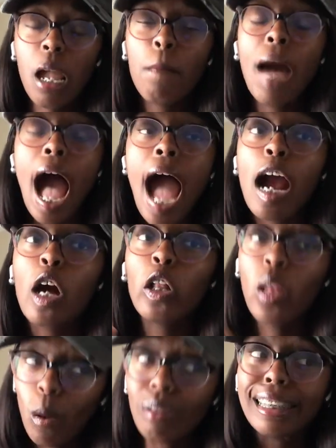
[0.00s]
But I
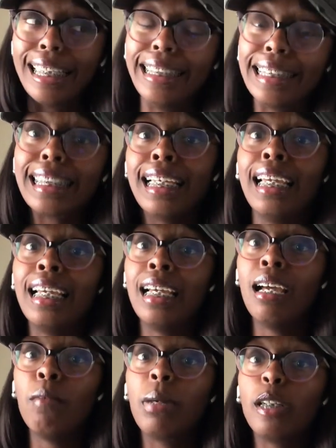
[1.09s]
closed it
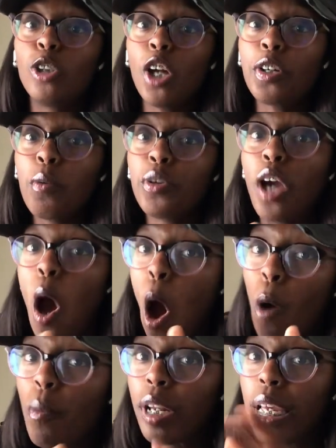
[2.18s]
because y'all know when you
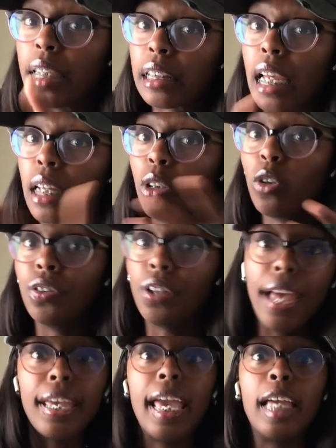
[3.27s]
open it, it's like a little
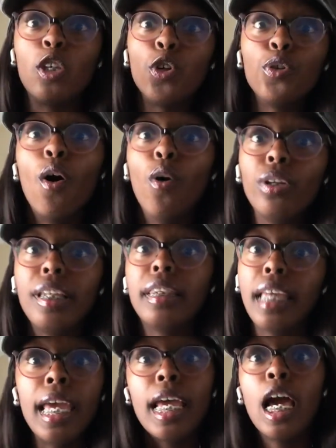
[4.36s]
light, and you the only
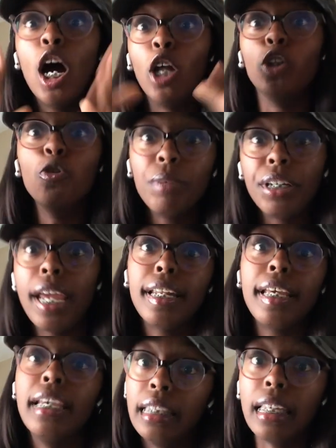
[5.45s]
thing
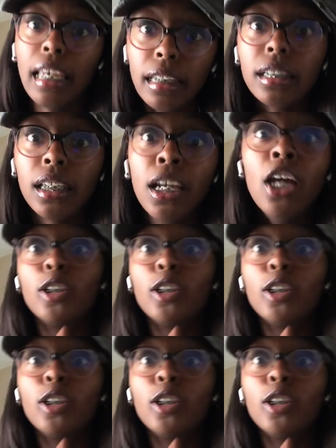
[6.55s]
illuminated in the kitchen.